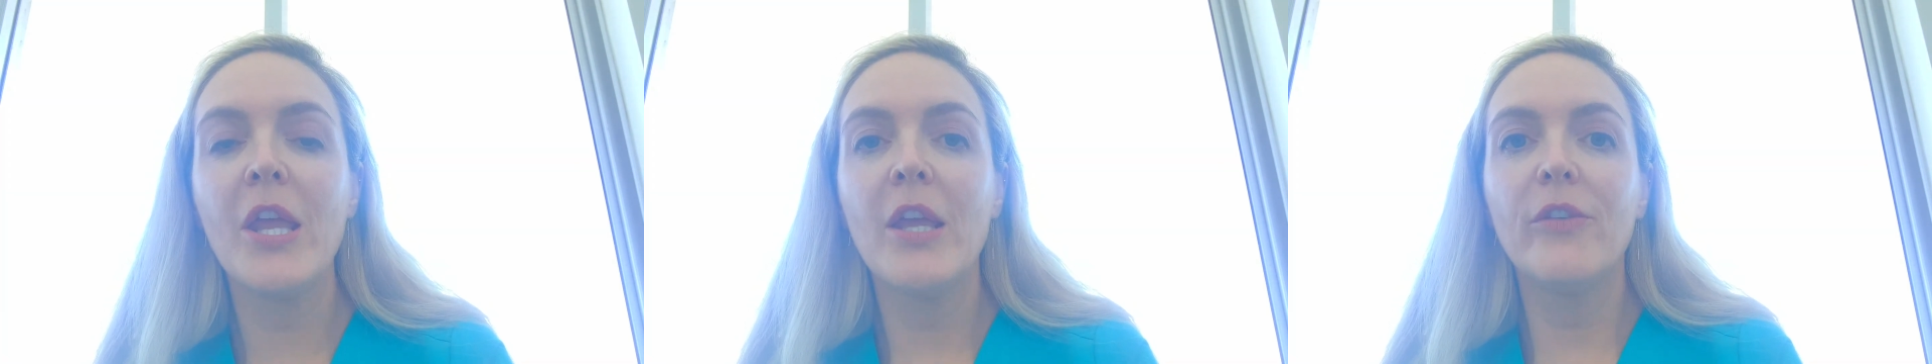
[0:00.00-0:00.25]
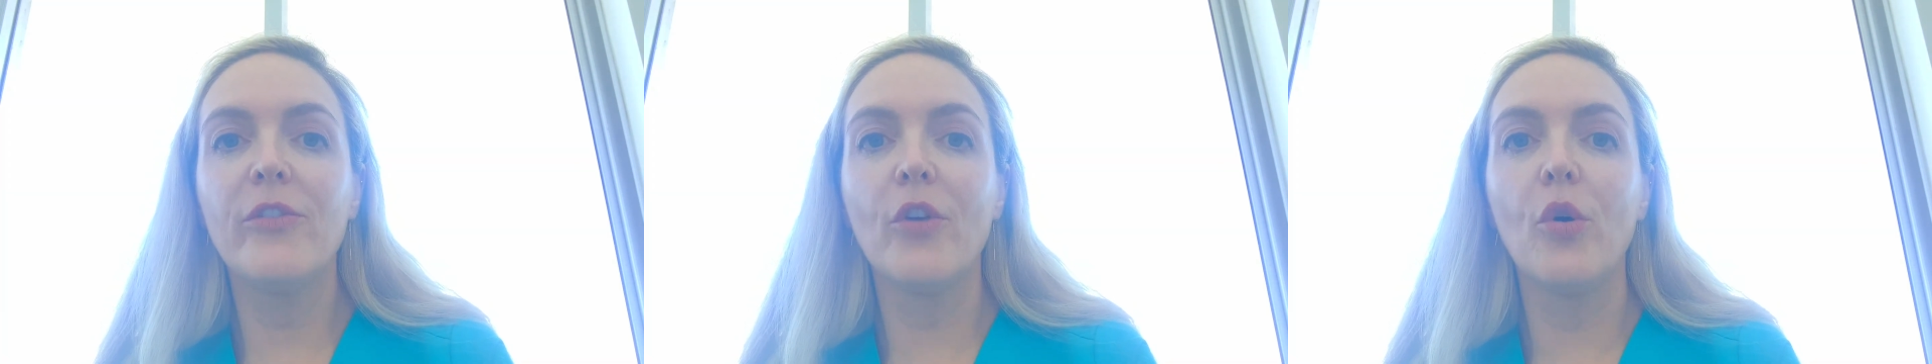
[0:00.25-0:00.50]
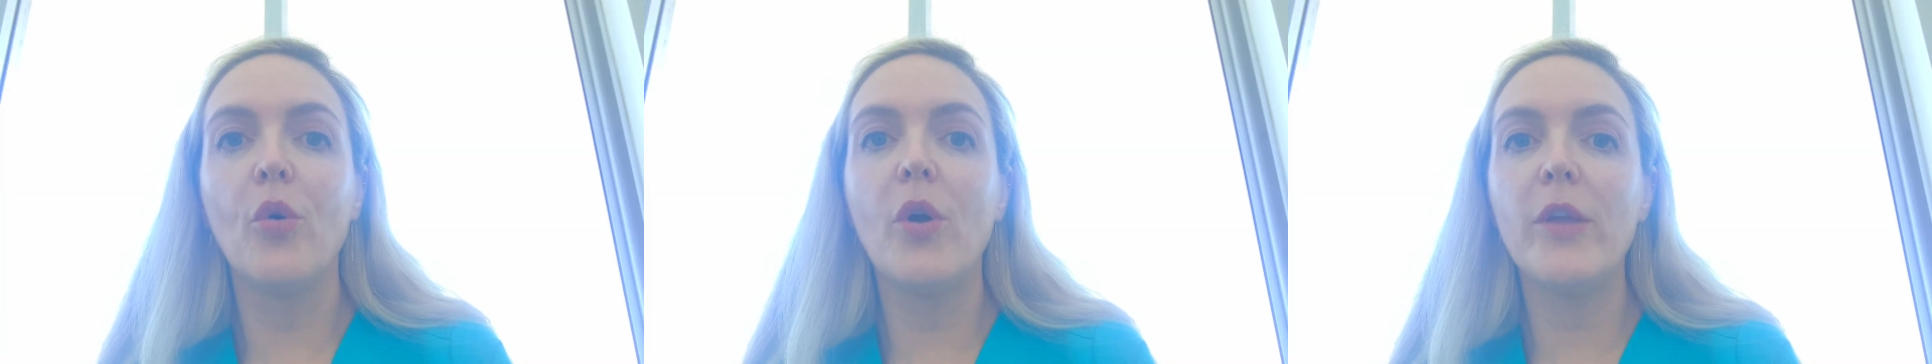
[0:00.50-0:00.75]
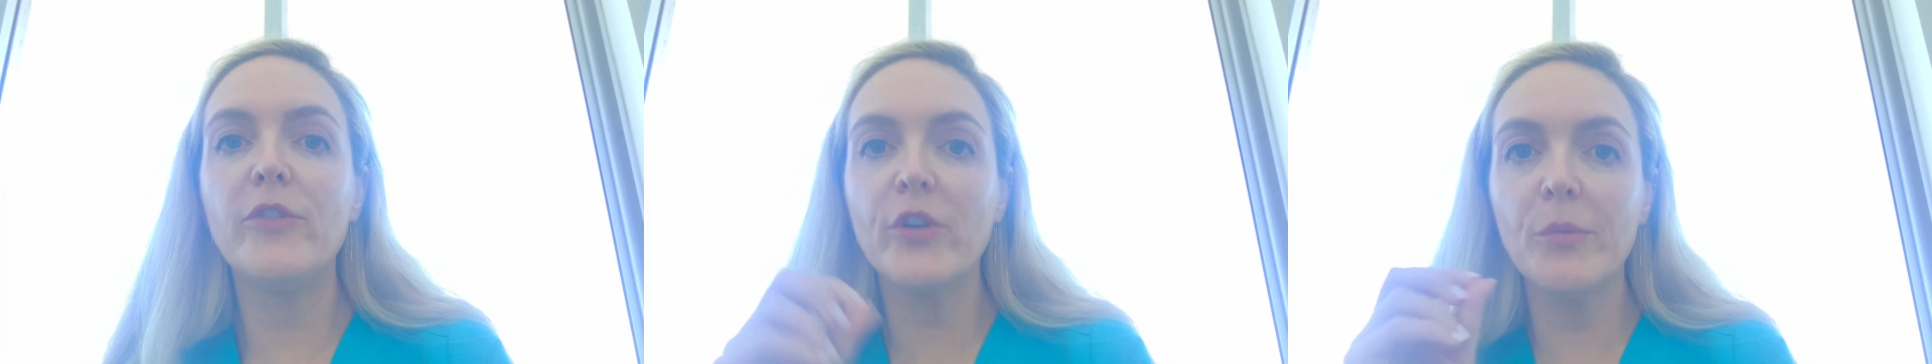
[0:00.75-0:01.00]
So
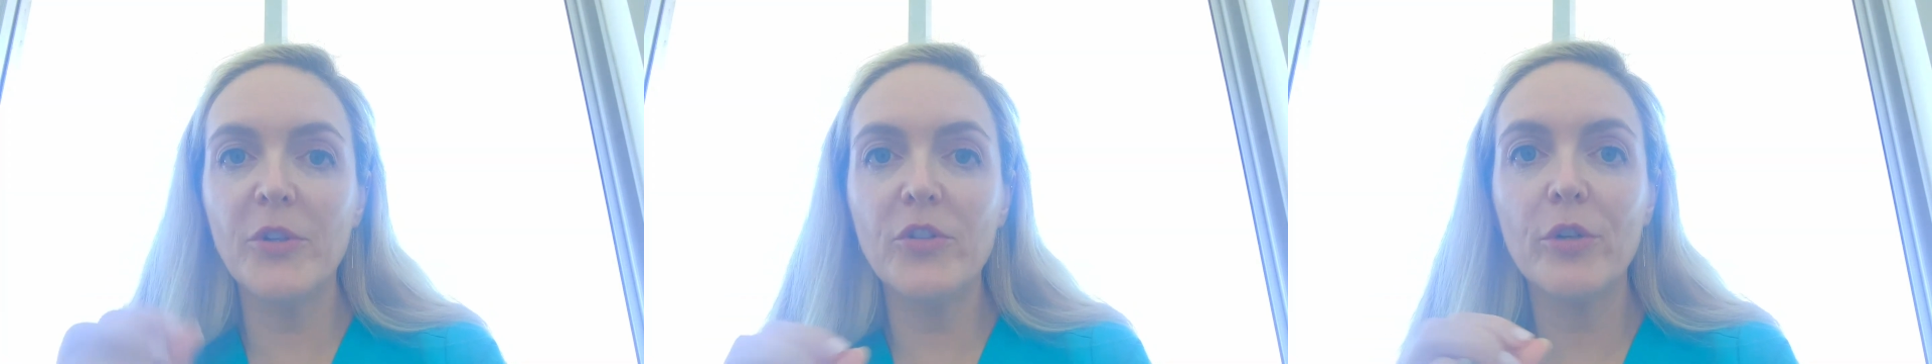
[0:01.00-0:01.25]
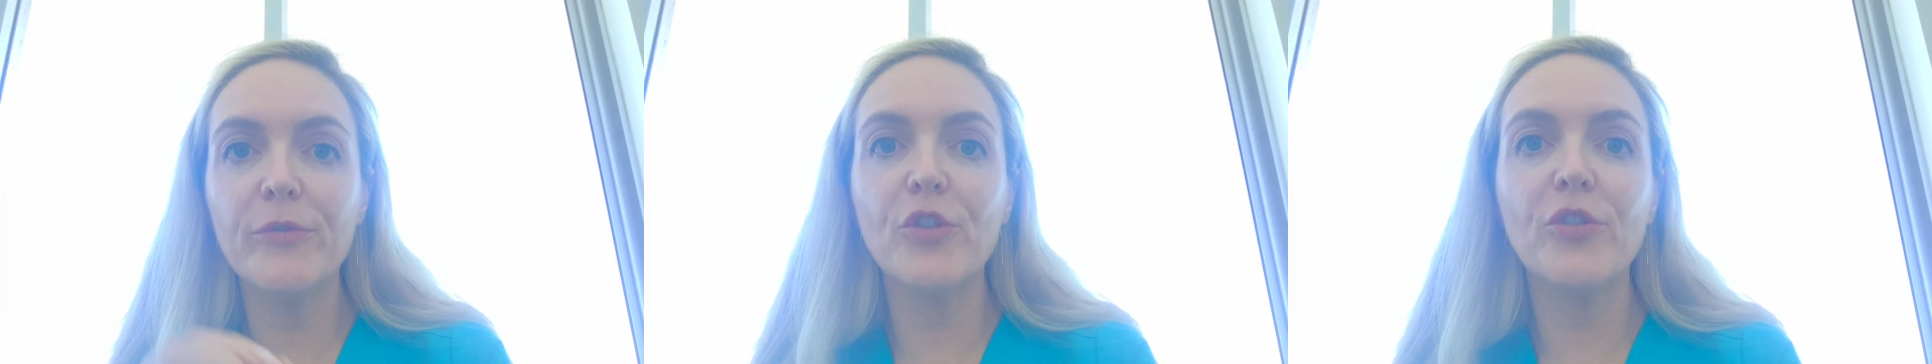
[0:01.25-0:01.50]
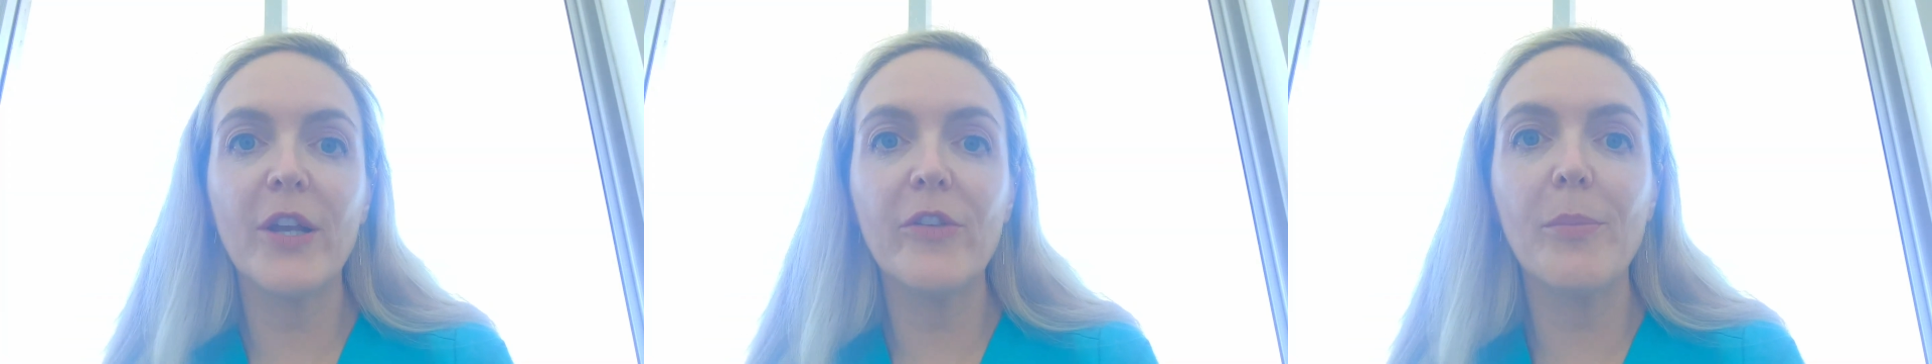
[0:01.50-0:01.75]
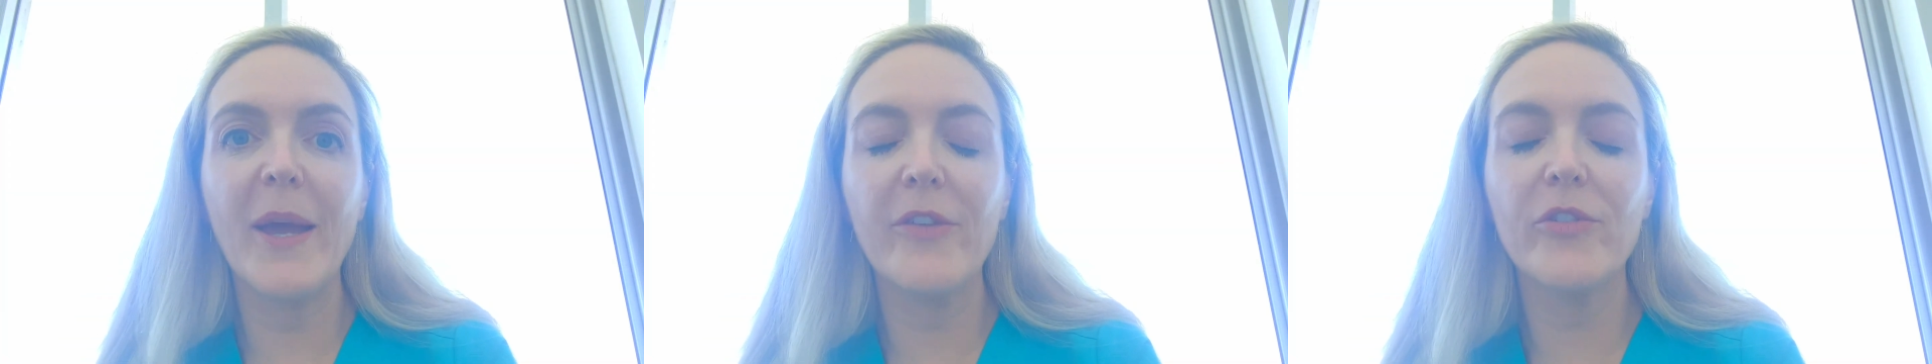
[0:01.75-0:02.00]
tummy tuck for
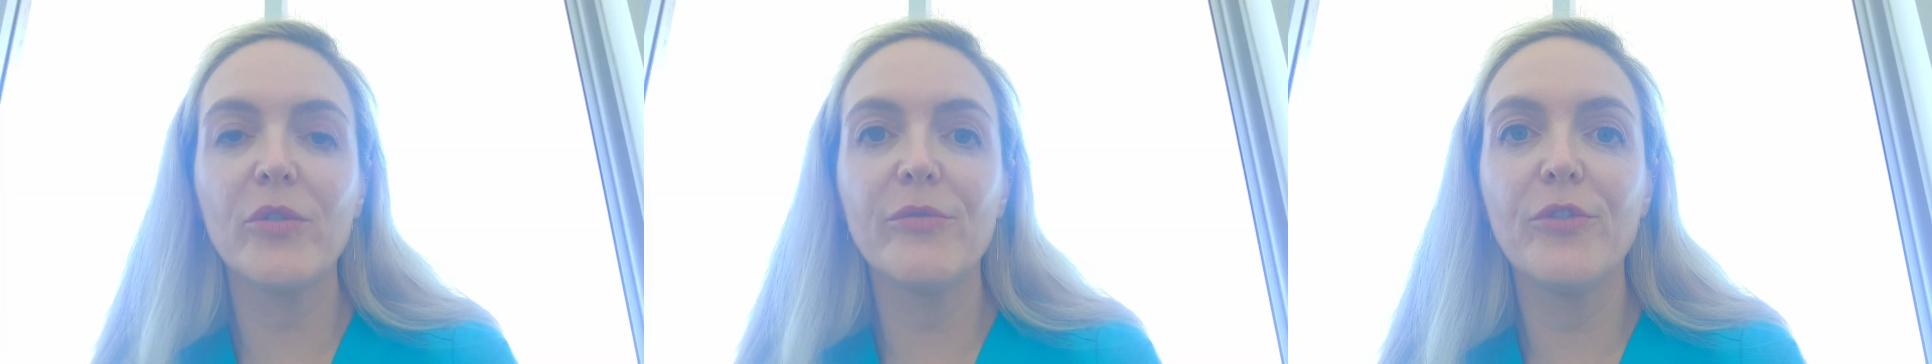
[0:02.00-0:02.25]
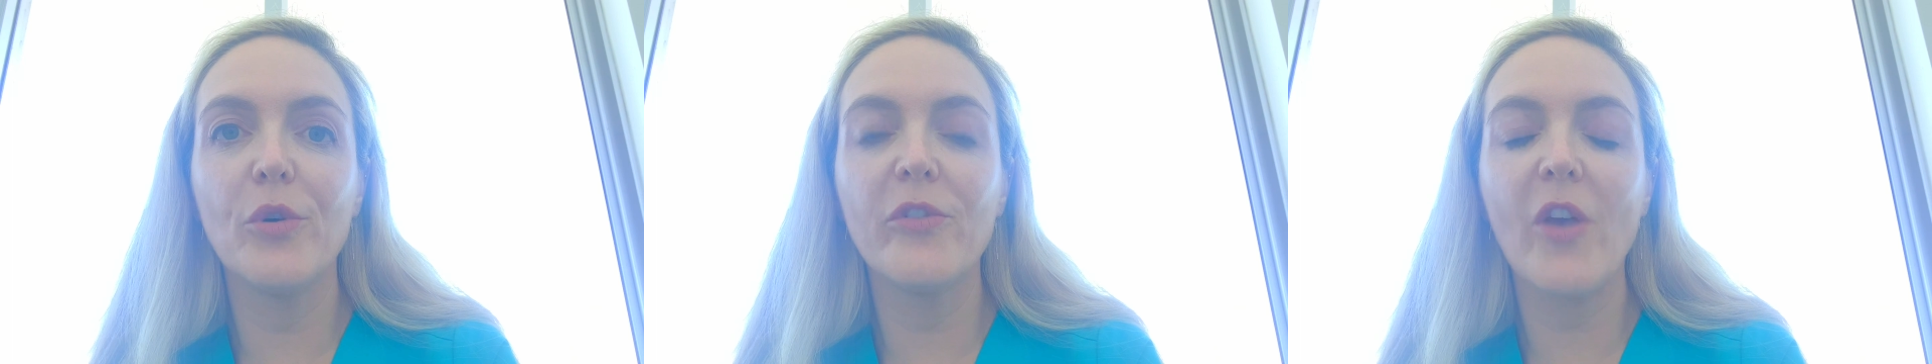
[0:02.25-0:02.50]
transmasculine folks,